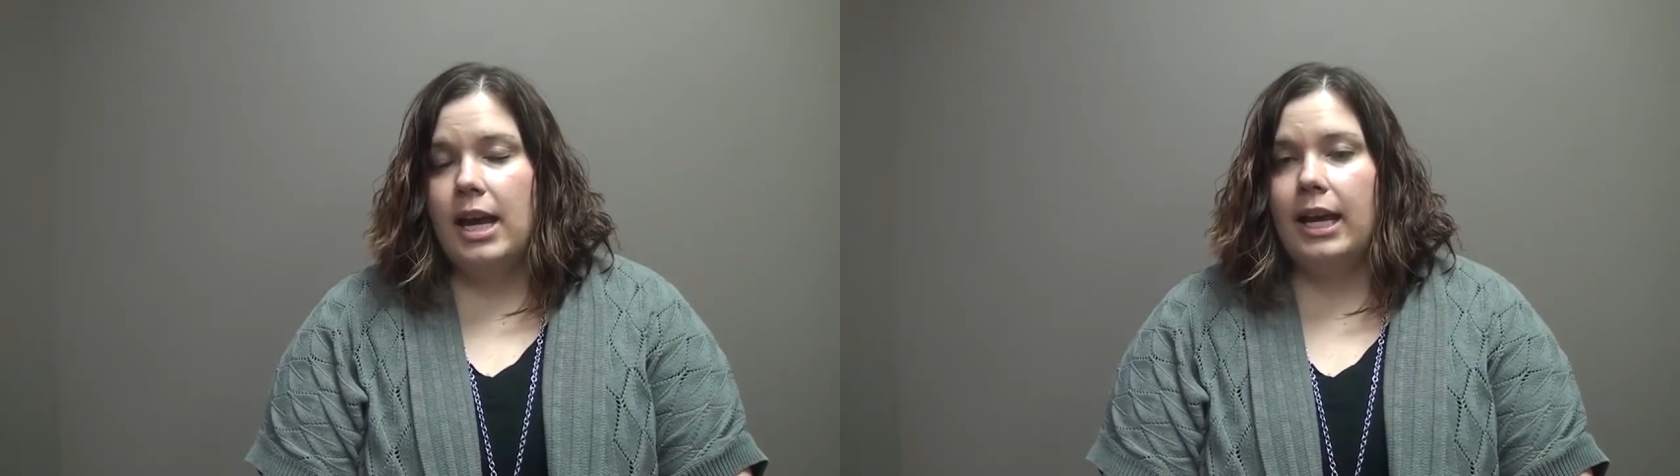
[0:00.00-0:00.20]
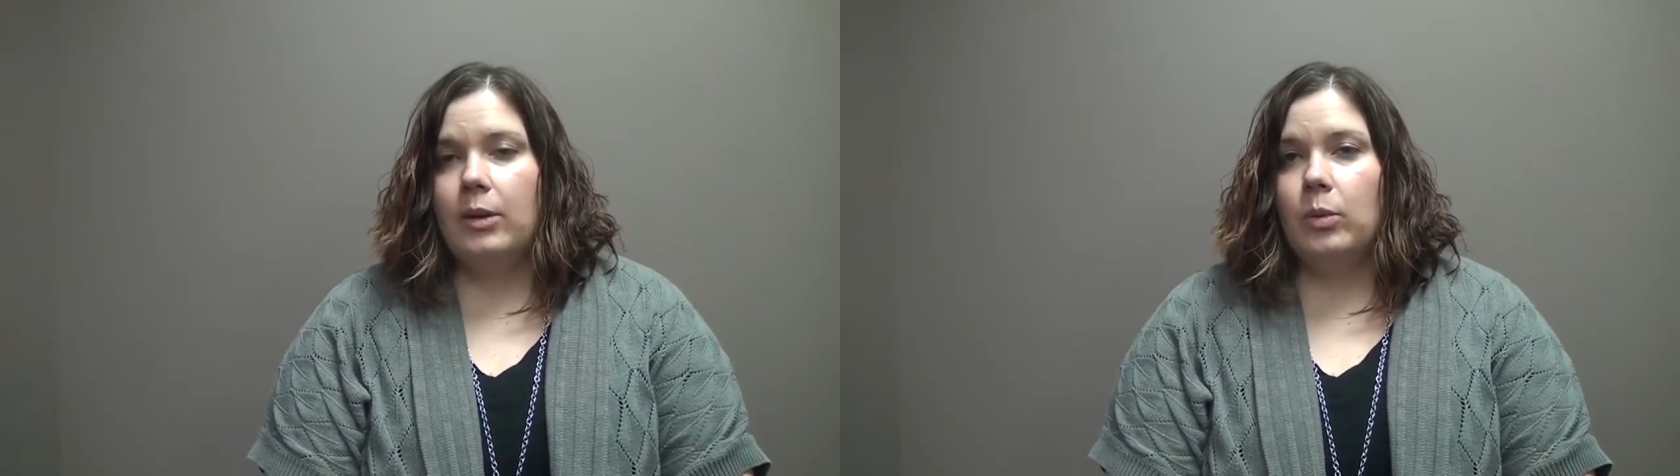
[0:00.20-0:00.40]

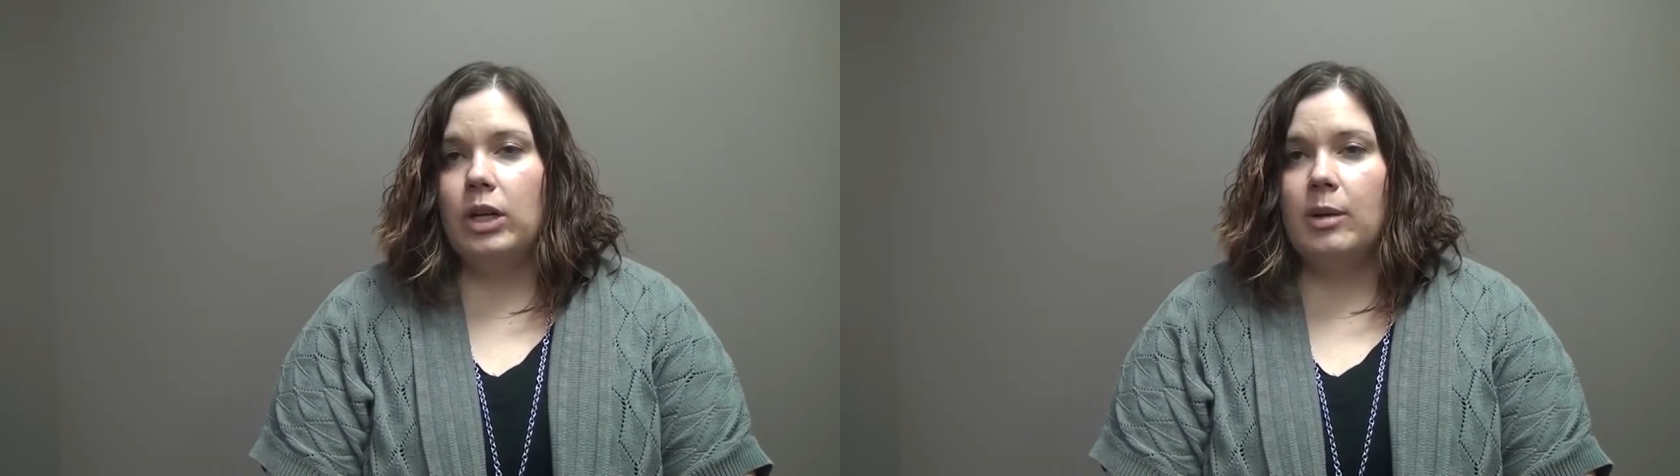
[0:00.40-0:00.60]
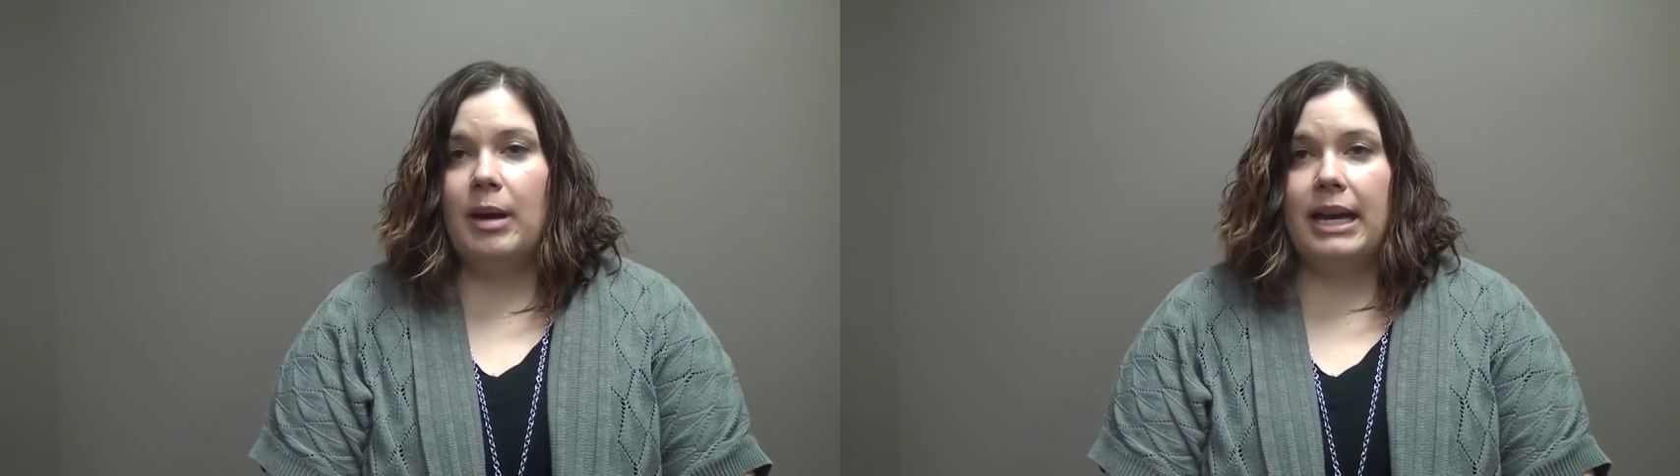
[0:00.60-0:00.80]
I
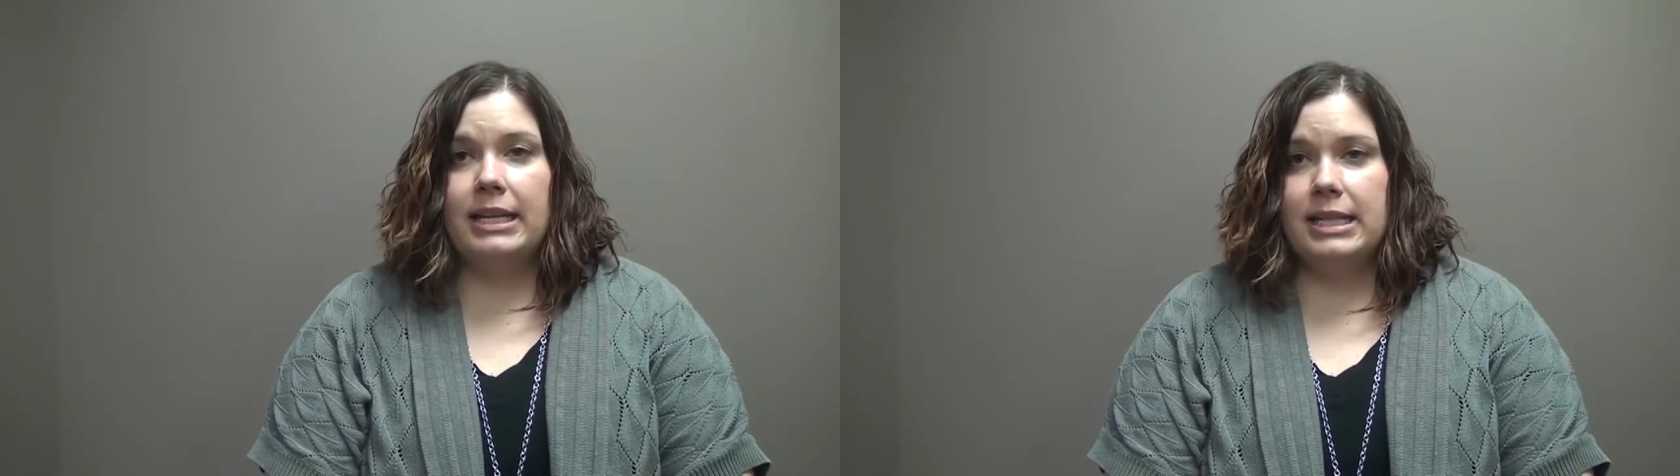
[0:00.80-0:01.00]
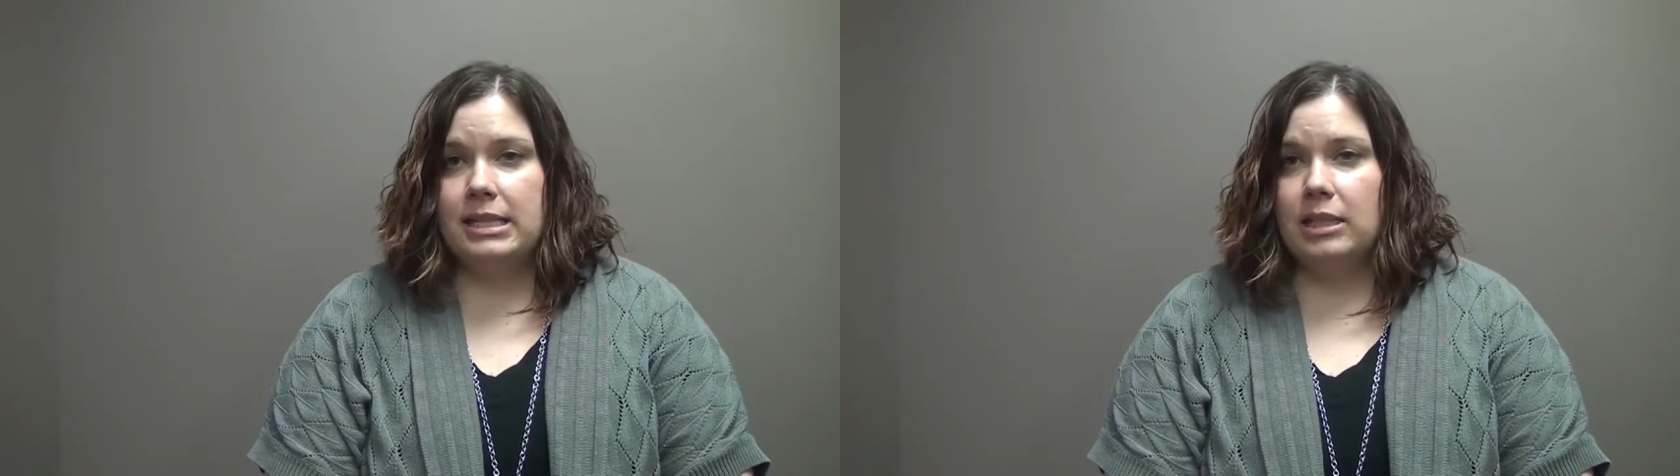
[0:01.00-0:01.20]
work
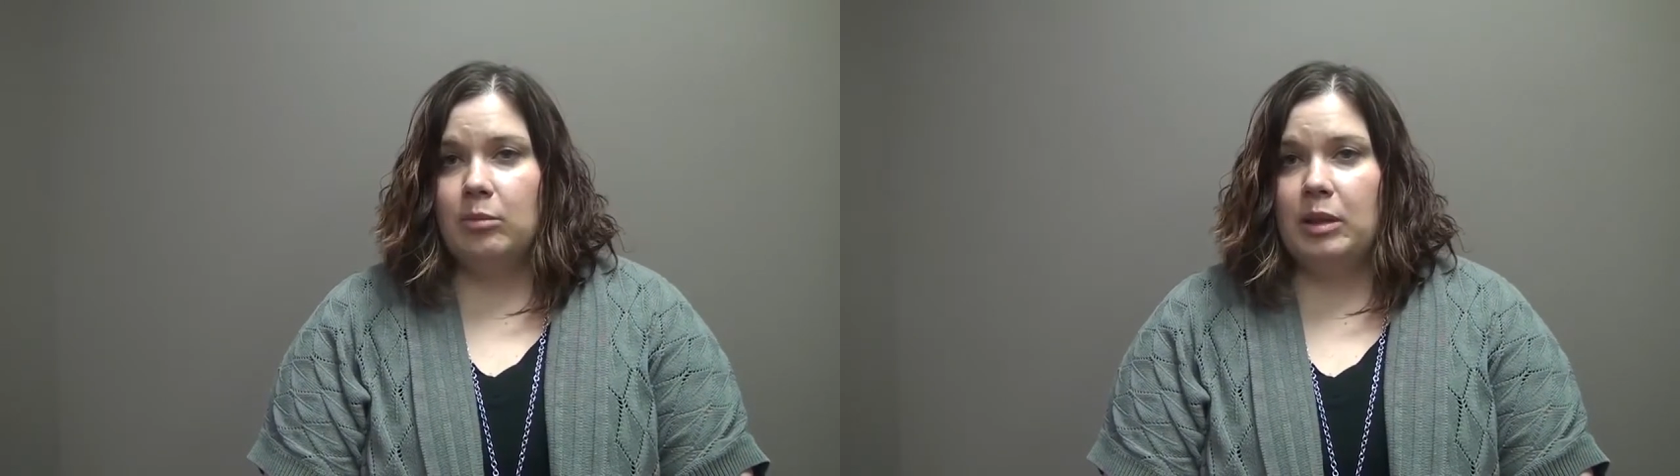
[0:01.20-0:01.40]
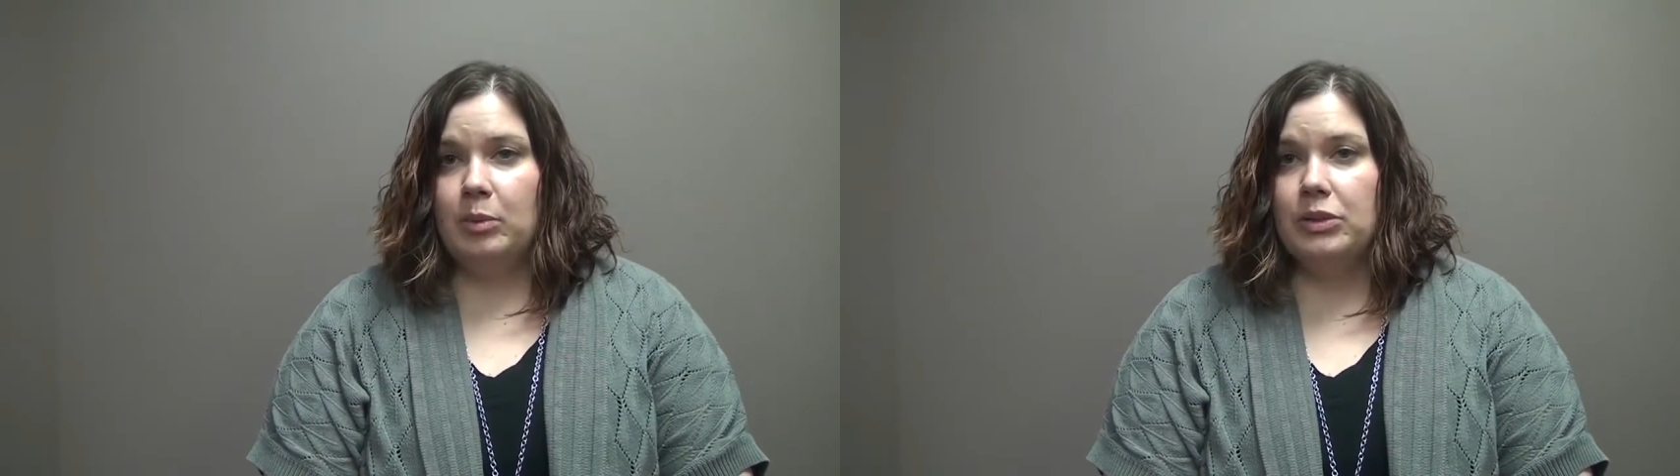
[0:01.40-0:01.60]
by
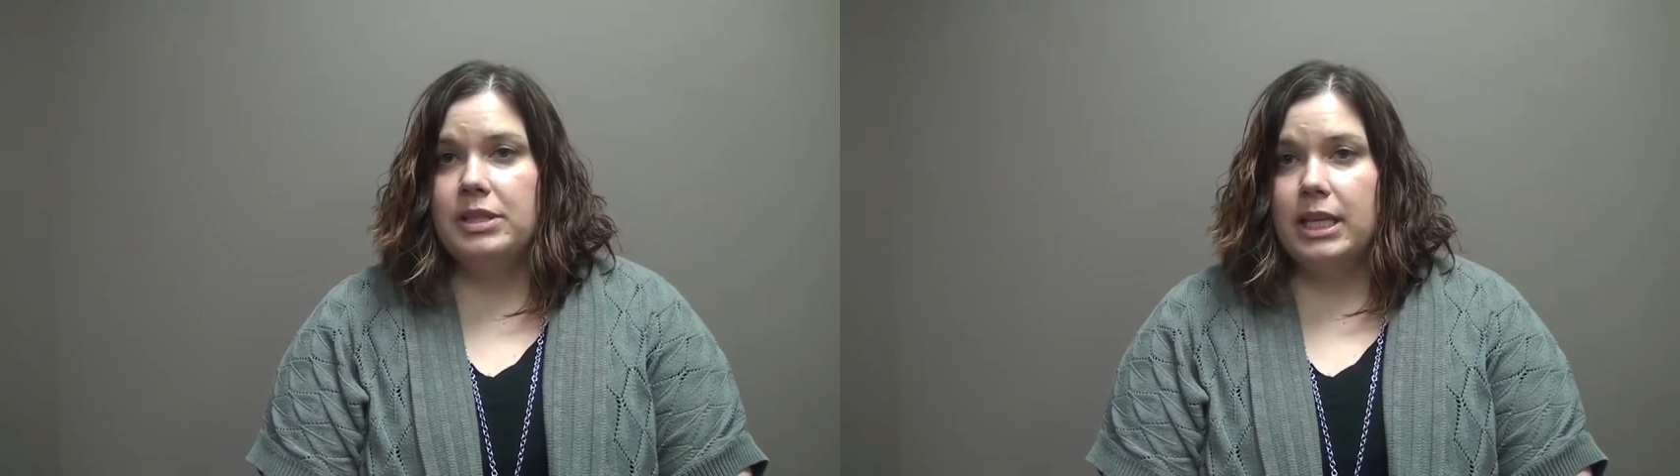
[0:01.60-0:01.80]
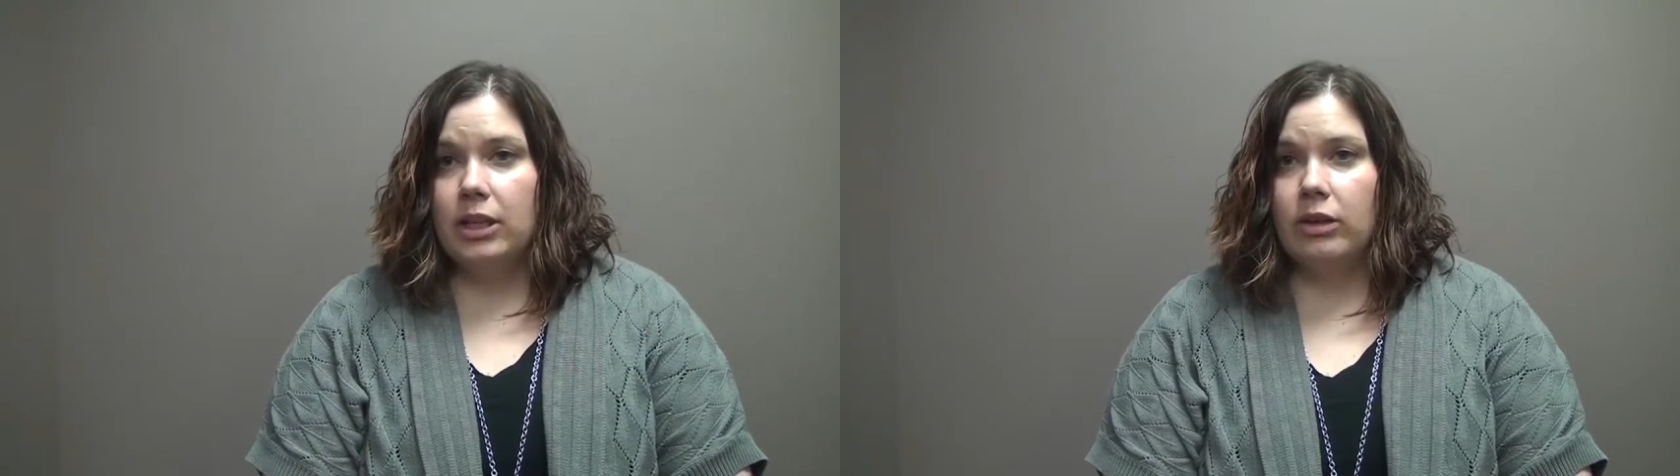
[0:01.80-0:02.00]
testing
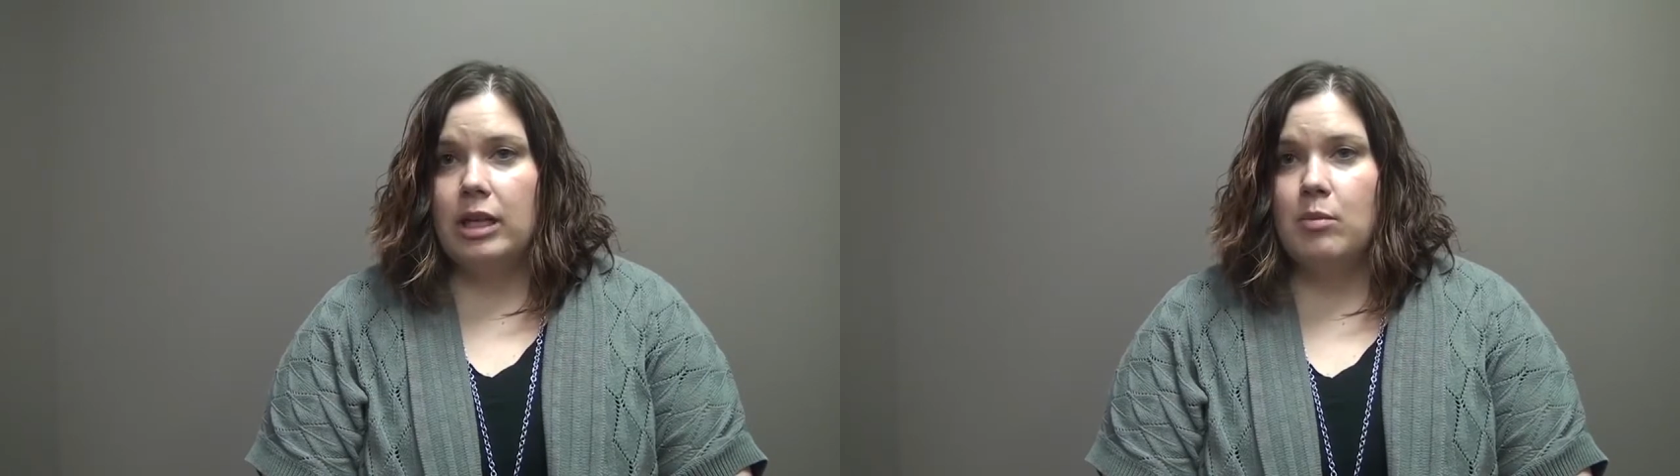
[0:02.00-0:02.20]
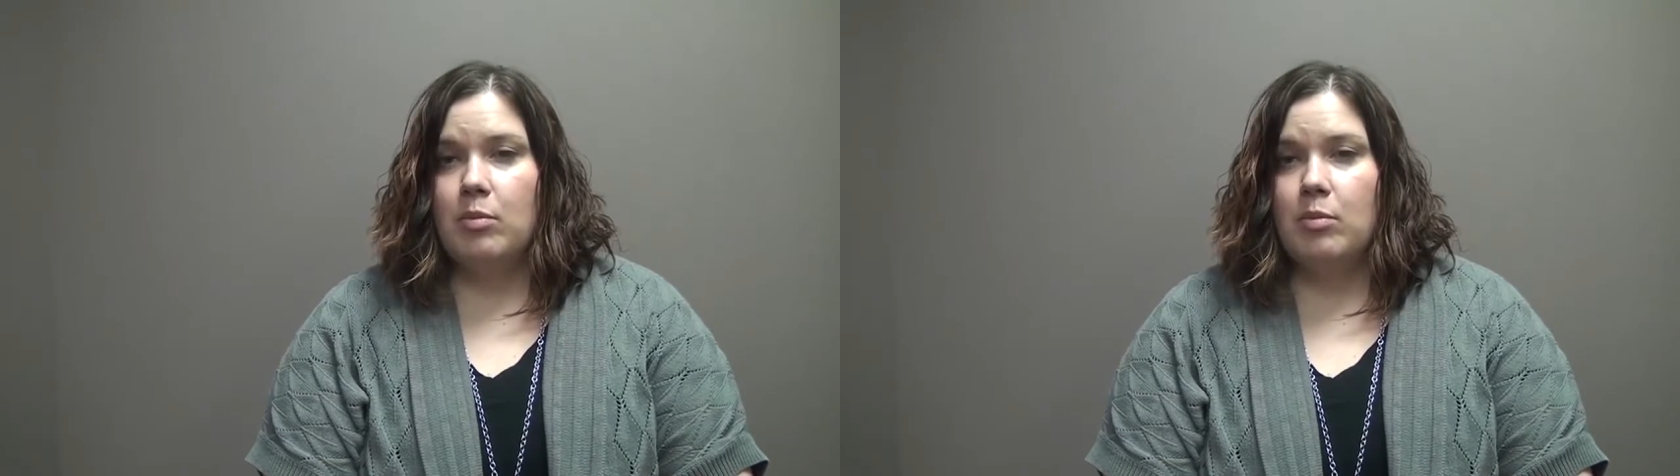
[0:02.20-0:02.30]
people's hearing,